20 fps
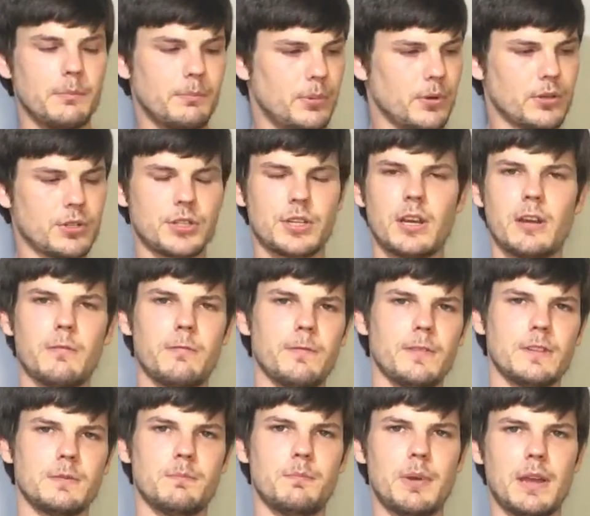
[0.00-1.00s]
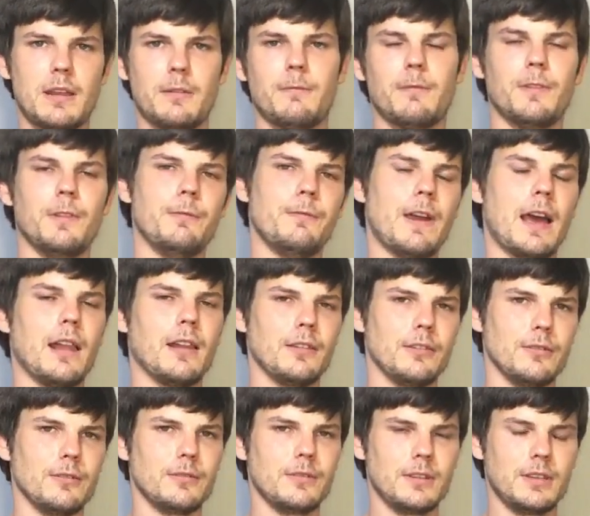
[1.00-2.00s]
Bookshelf is better for the
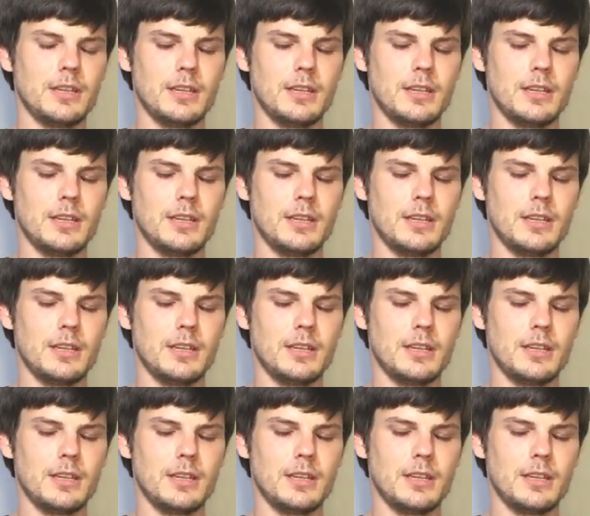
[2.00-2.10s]
value.